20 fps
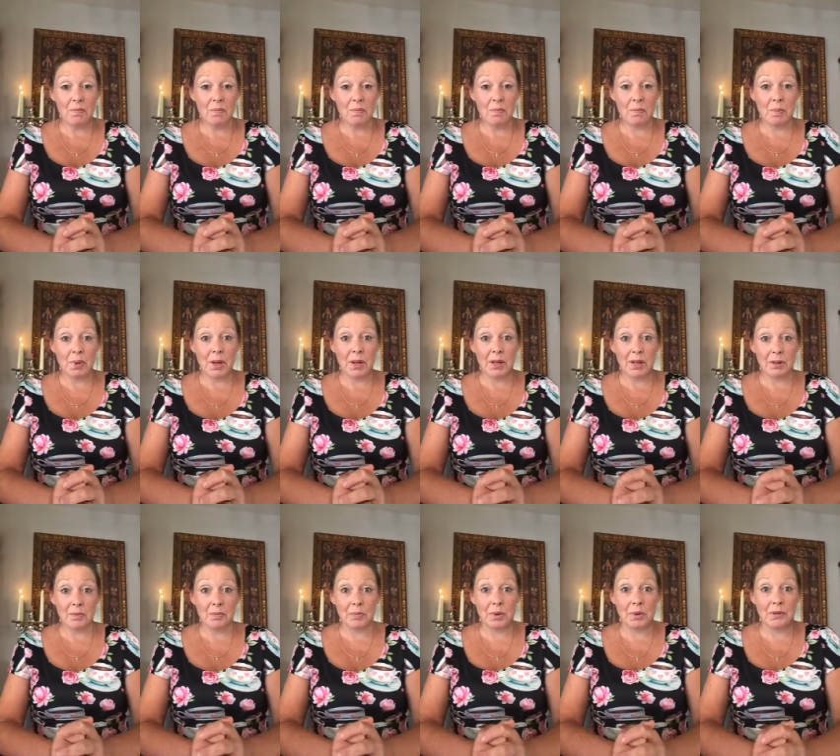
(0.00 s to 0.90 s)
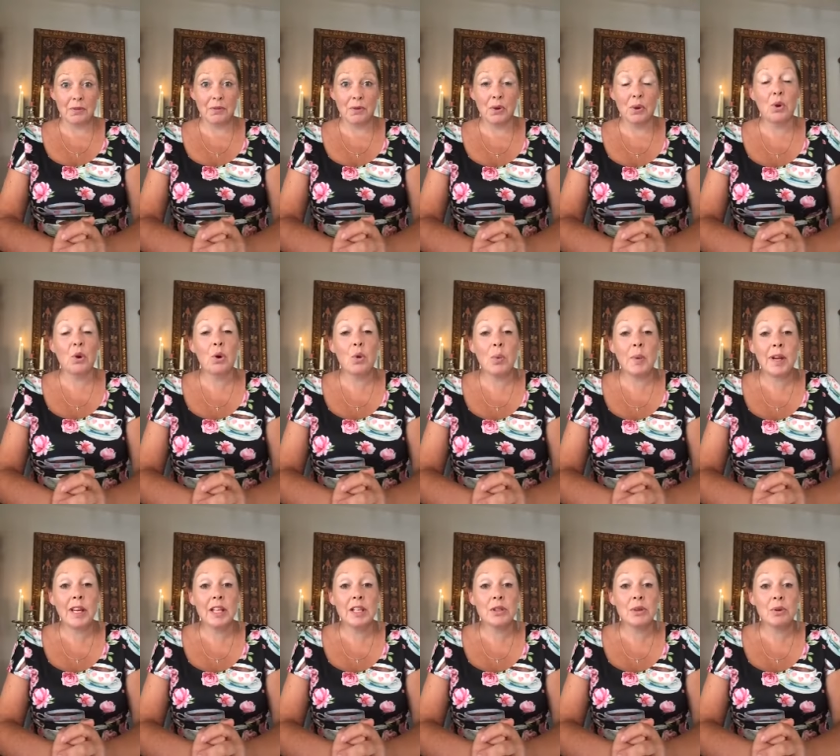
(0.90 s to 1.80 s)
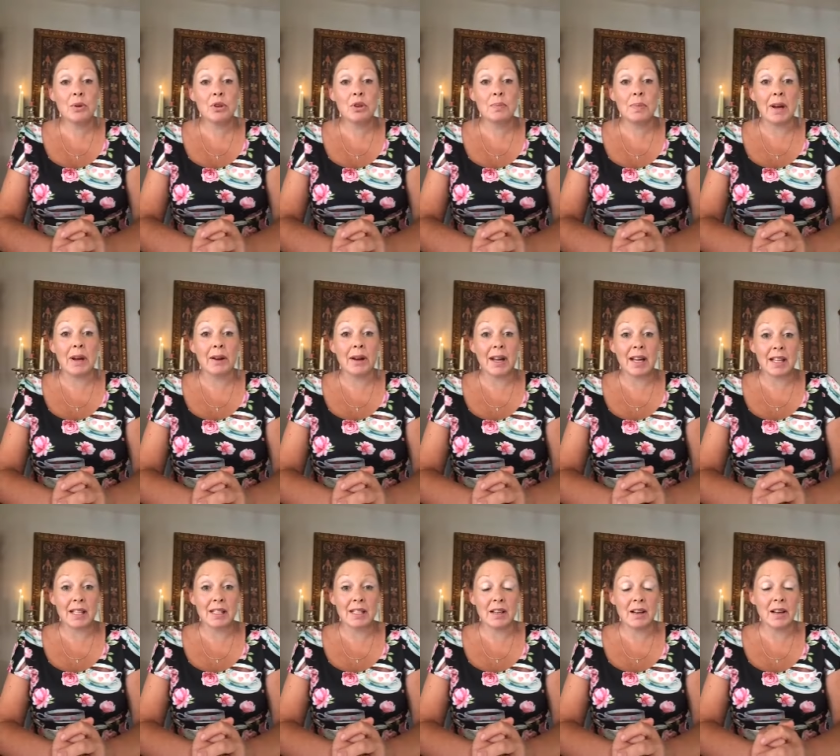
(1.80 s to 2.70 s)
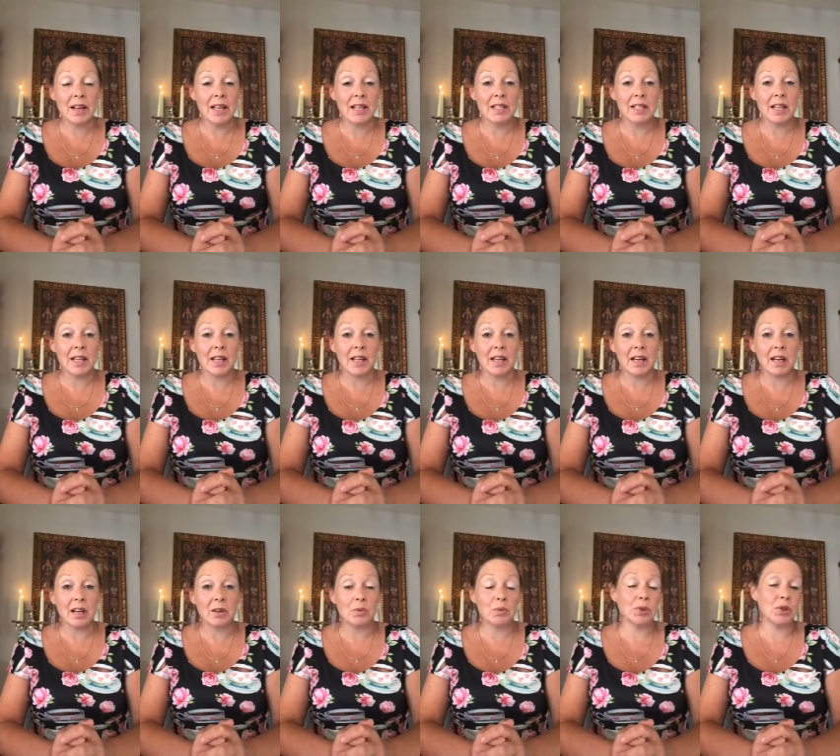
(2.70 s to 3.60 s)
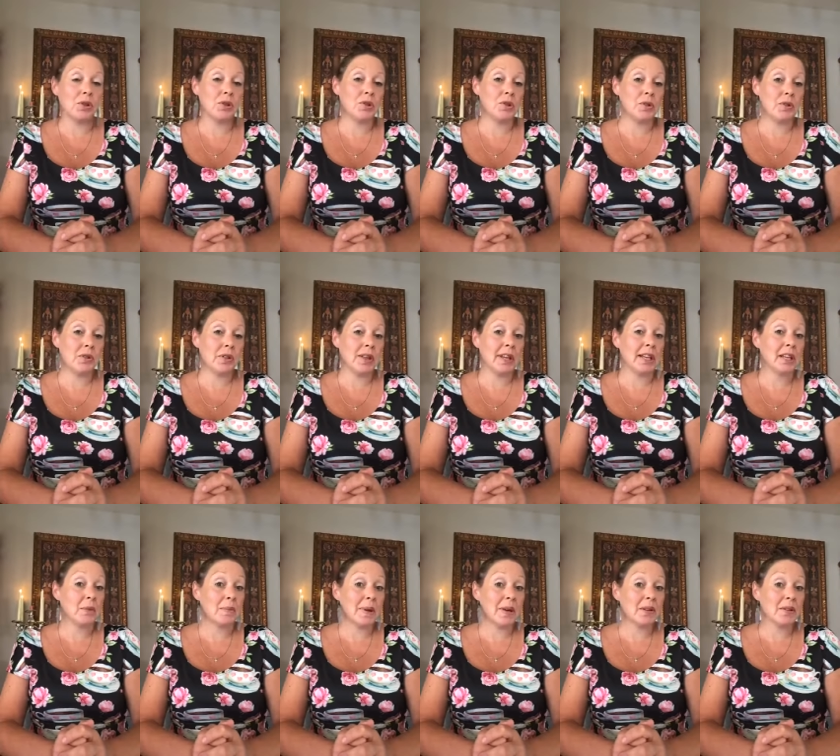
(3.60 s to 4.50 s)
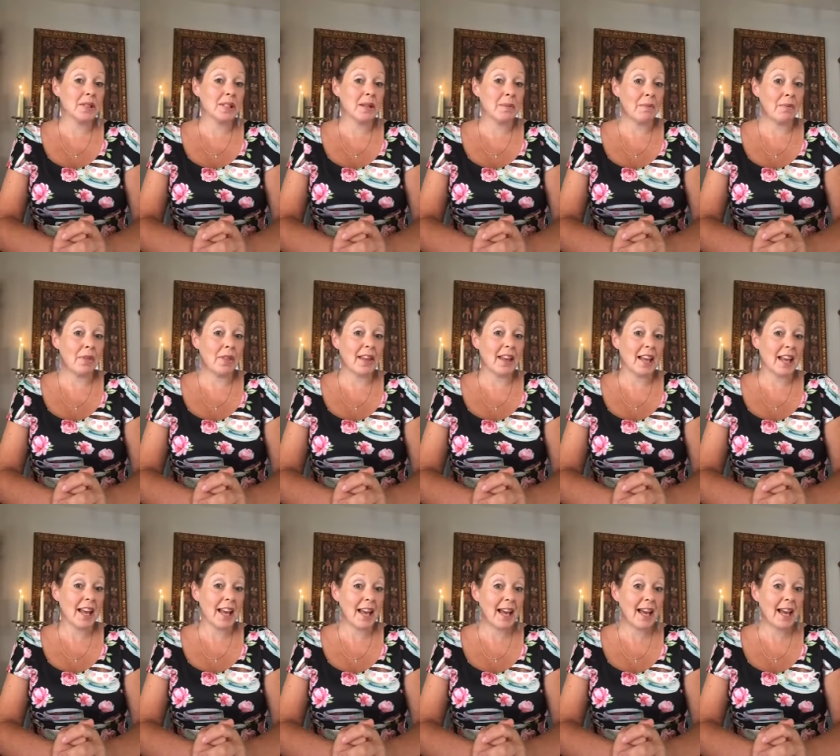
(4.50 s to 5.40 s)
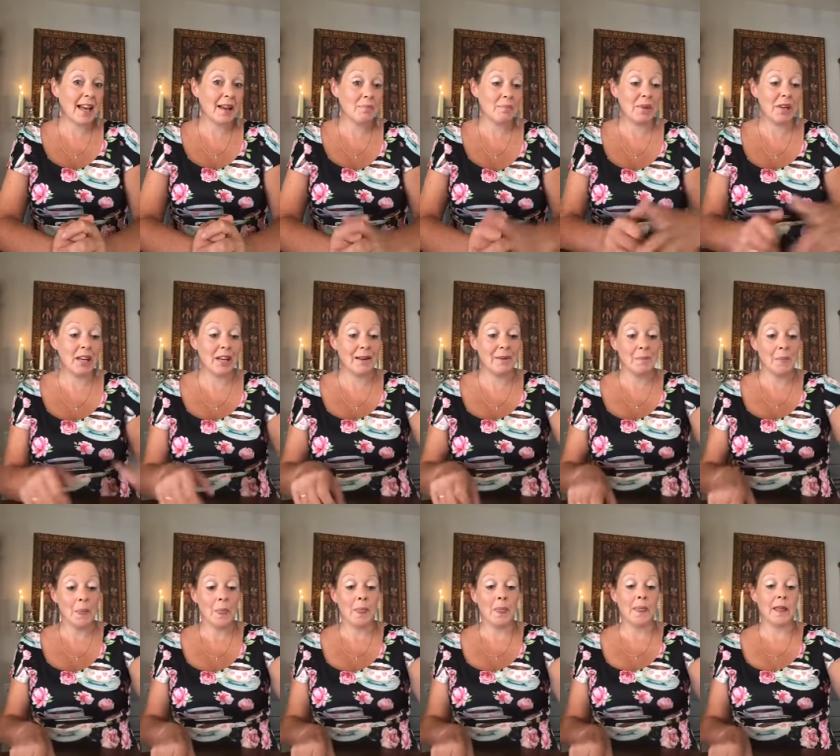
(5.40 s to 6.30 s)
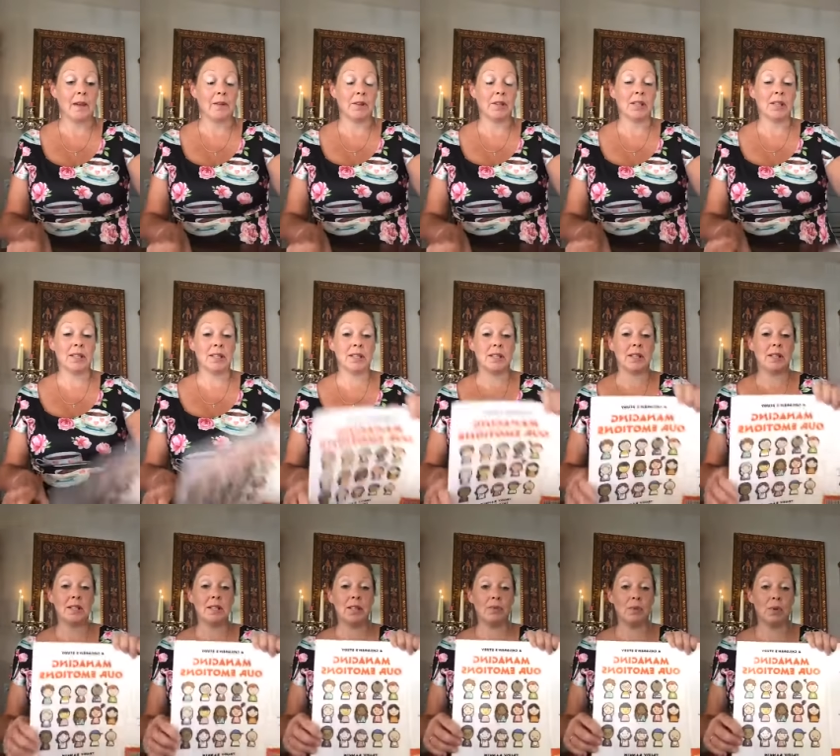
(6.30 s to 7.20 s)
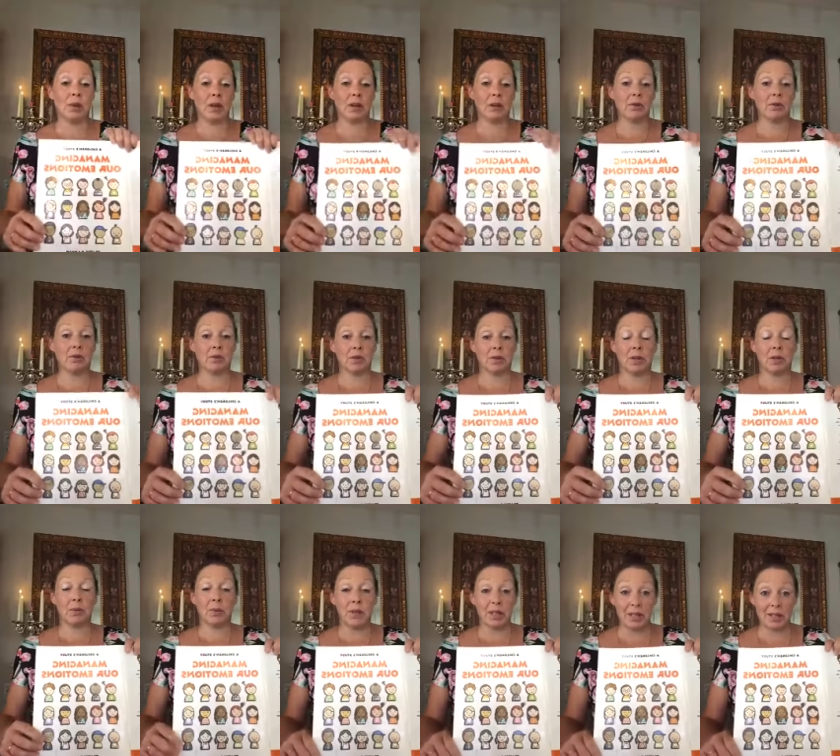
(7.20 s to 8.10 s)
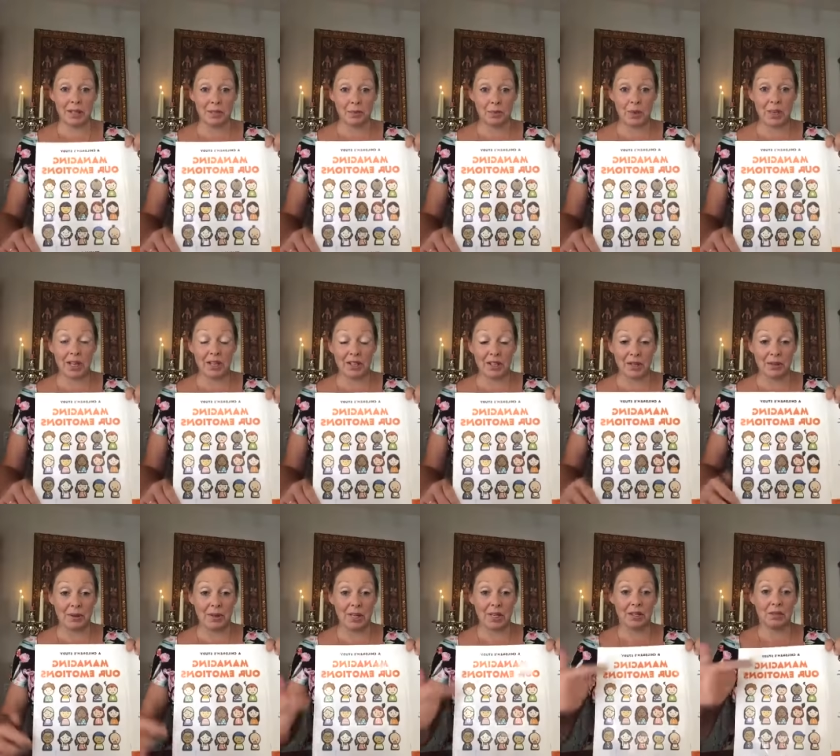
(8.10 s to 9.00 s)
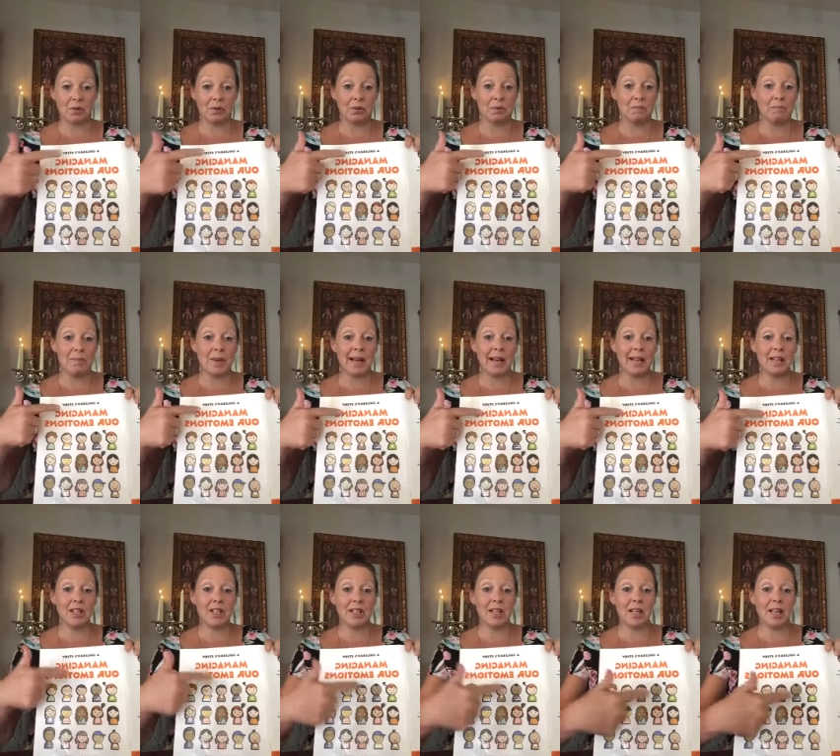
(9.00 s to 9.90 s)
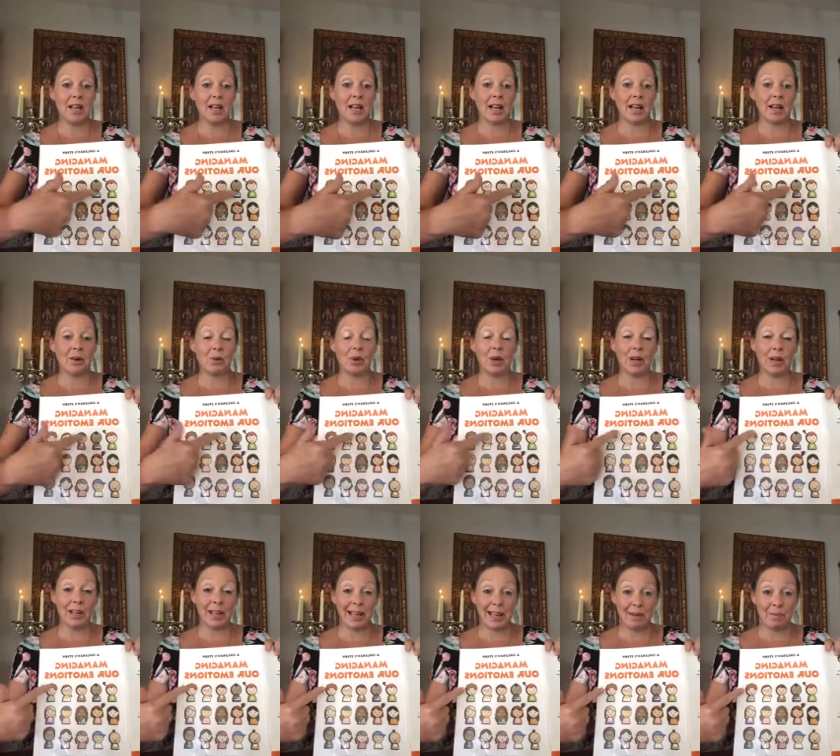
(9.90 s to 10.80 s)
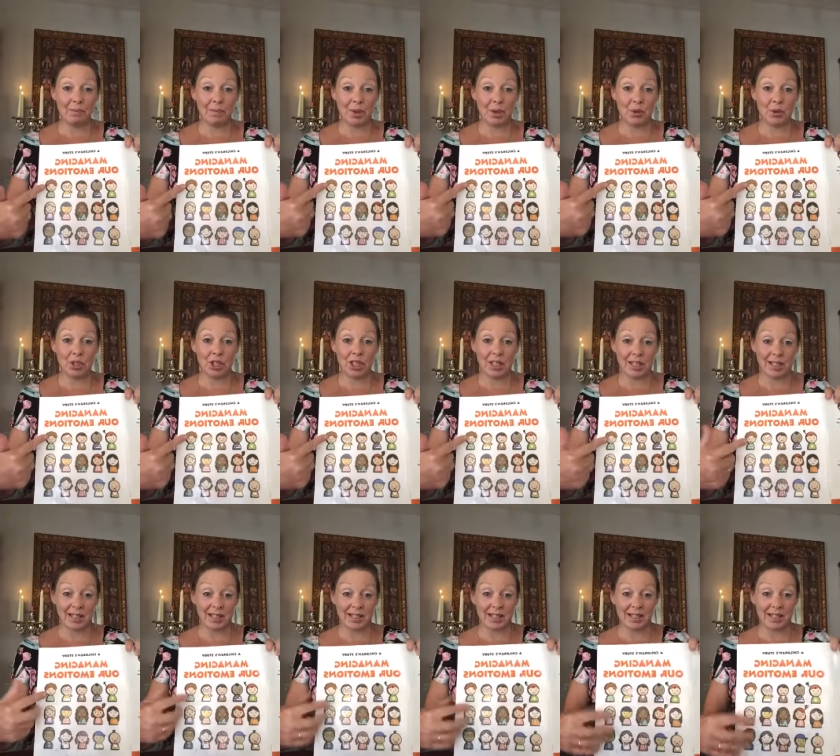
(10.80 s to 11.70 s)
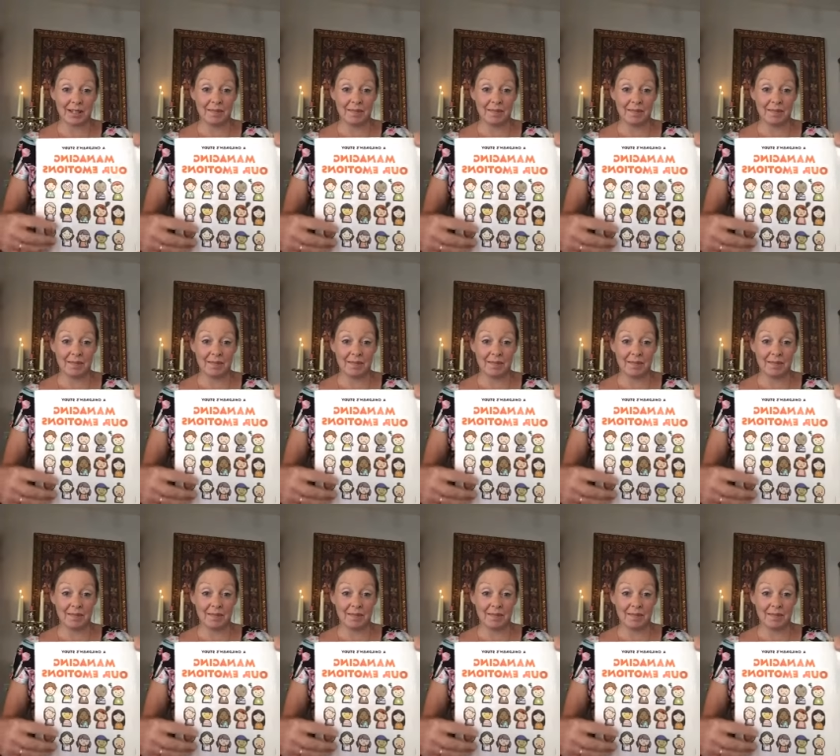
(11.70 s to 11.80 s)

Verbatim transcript: But before we talk about anxiety, I want you to think about something happy. Now, the study we're that, we're, that we are doing is called Managing Our Emotions.